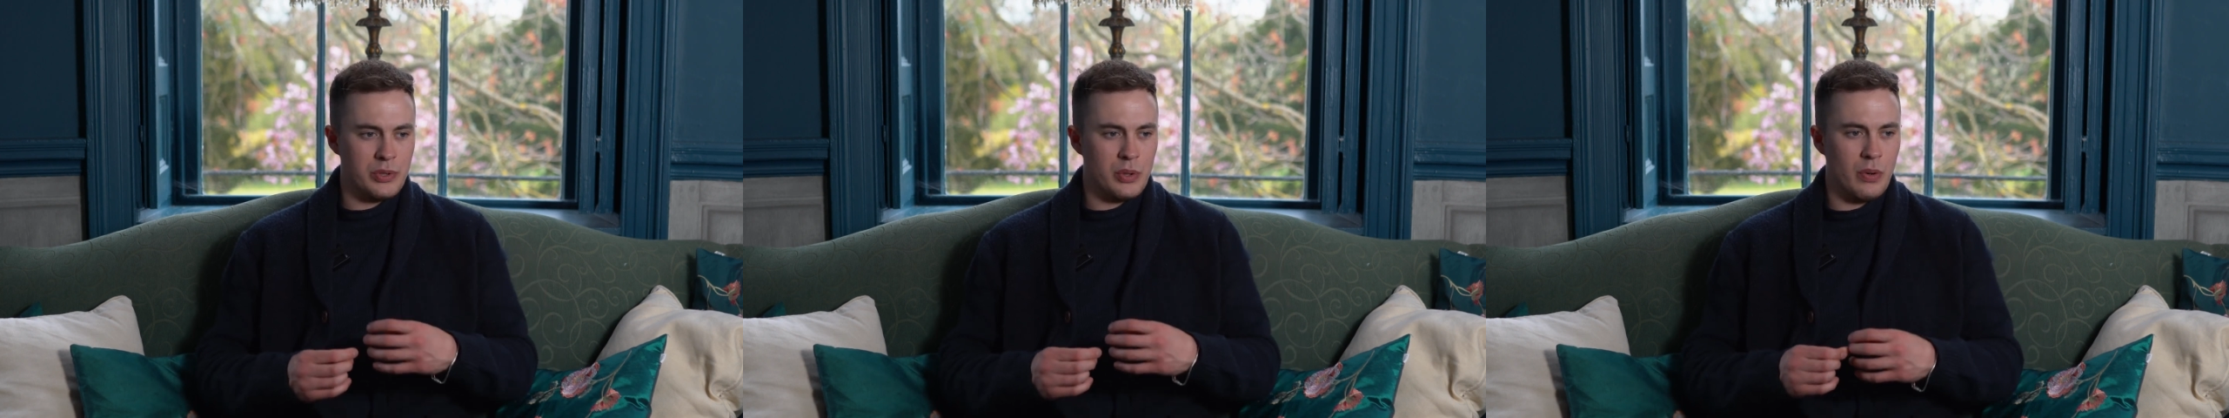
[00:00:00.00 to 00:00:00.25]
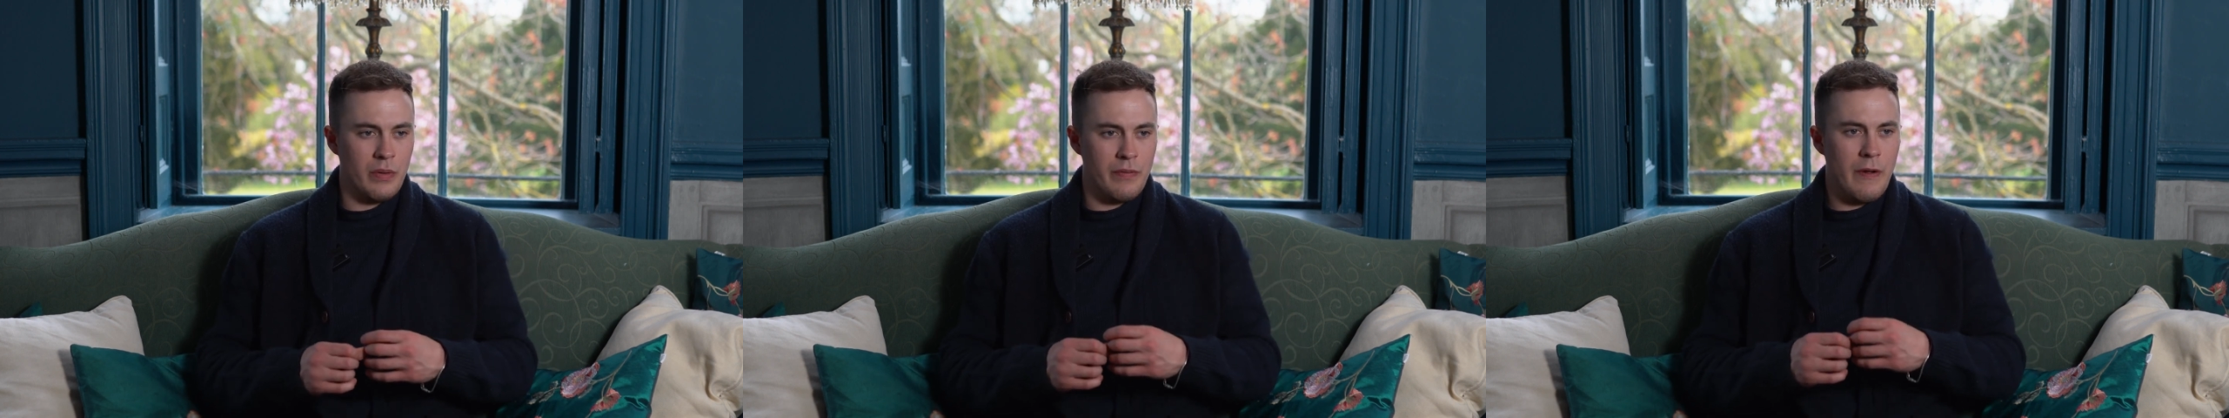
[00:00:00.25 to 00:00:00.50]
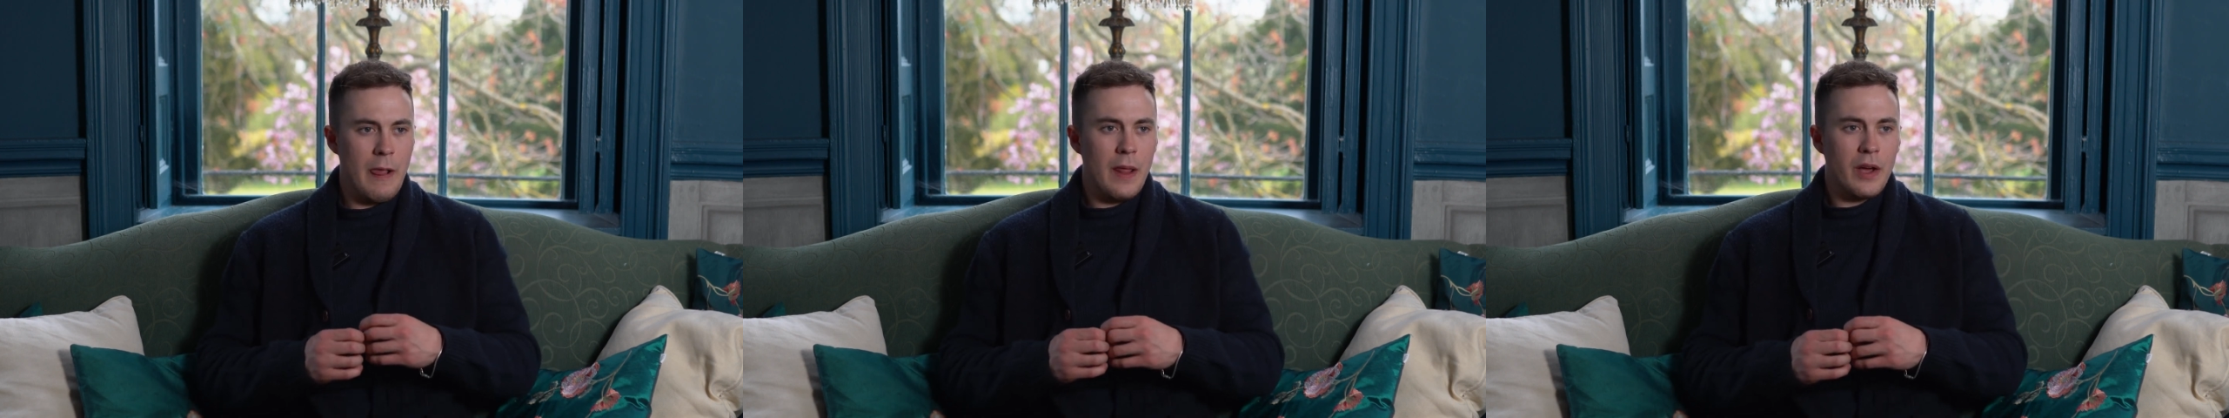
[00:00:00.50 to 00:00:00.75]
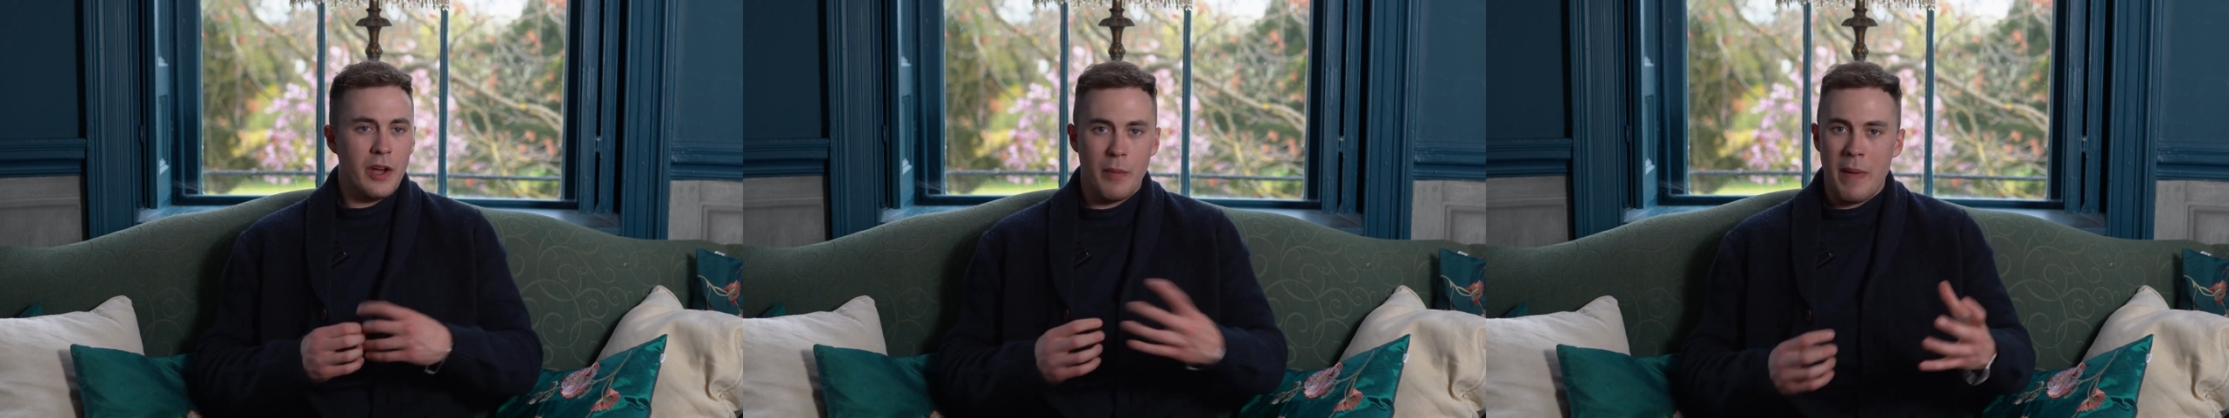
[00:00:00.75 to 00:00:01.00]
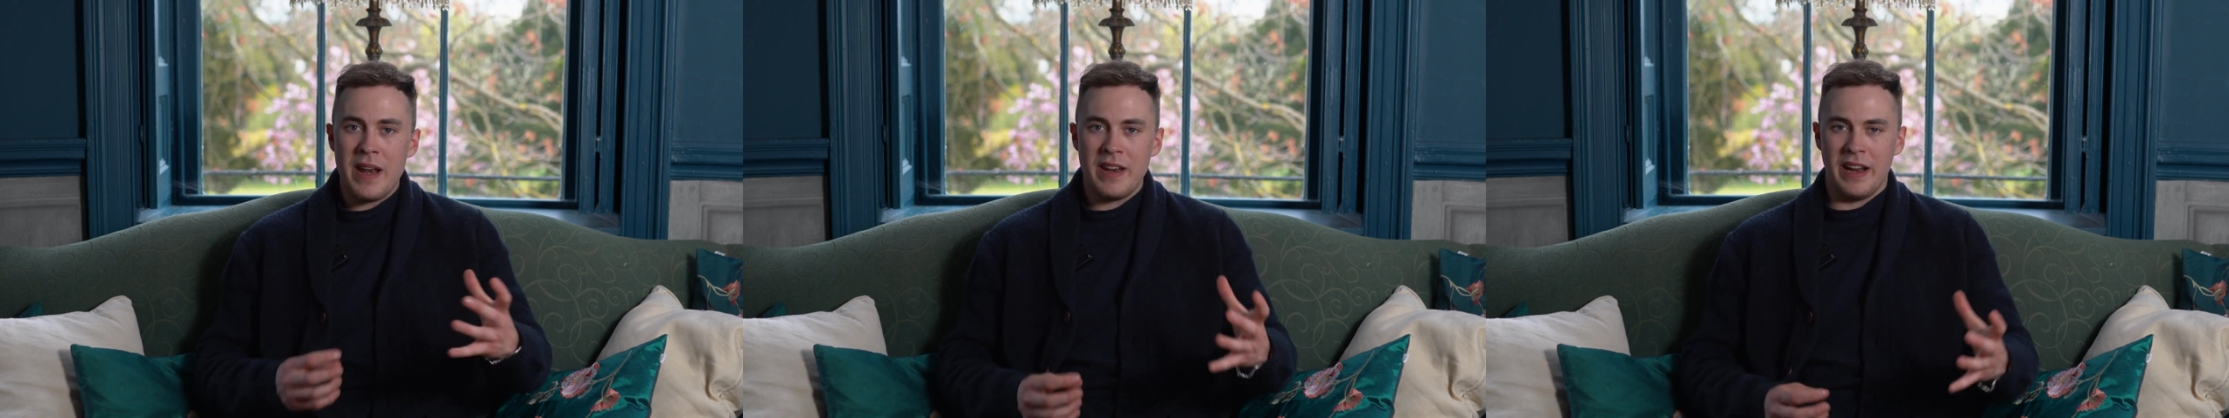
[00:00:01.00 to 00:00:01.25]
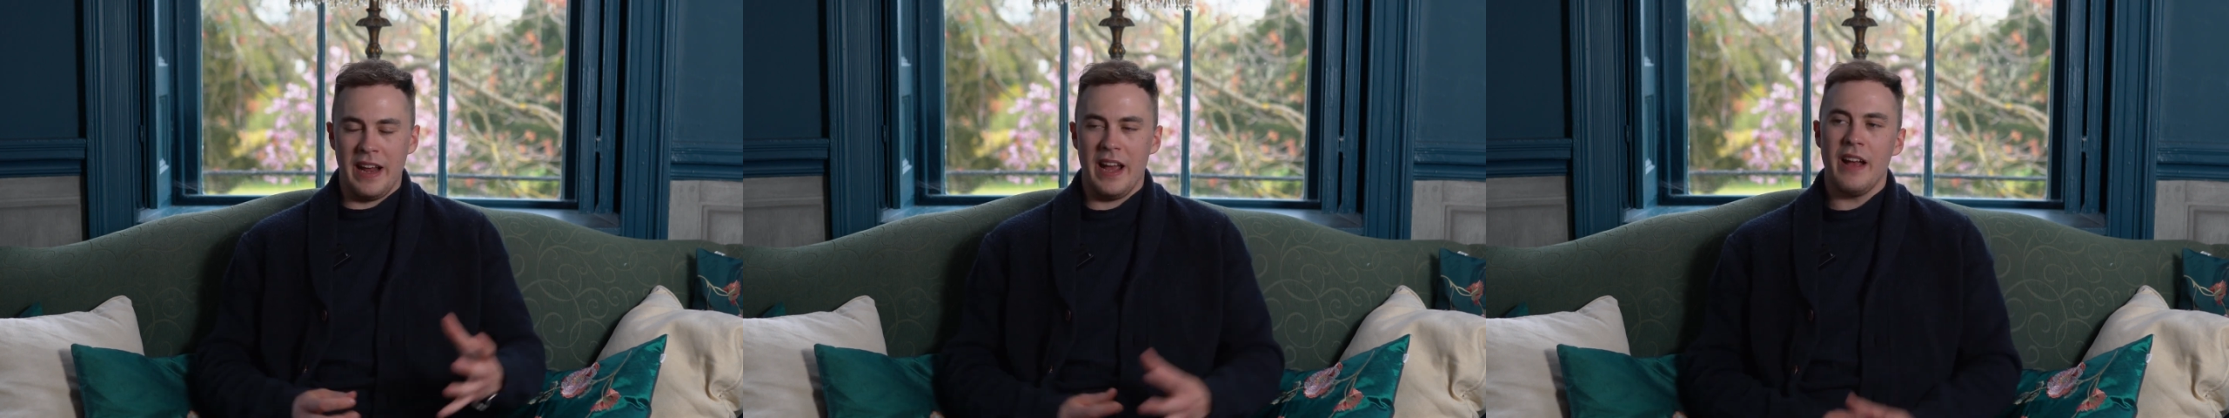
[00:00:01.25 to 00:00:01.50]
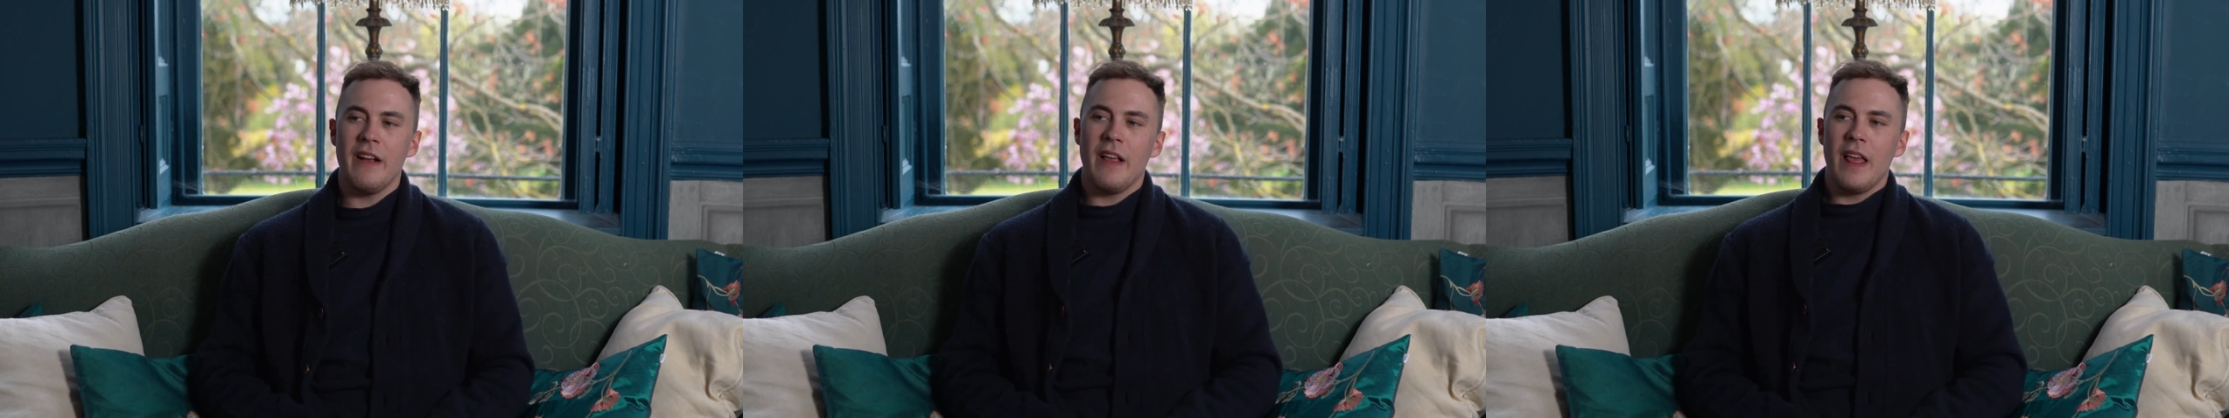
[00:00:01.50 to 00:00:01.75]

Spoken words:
sort of commending it,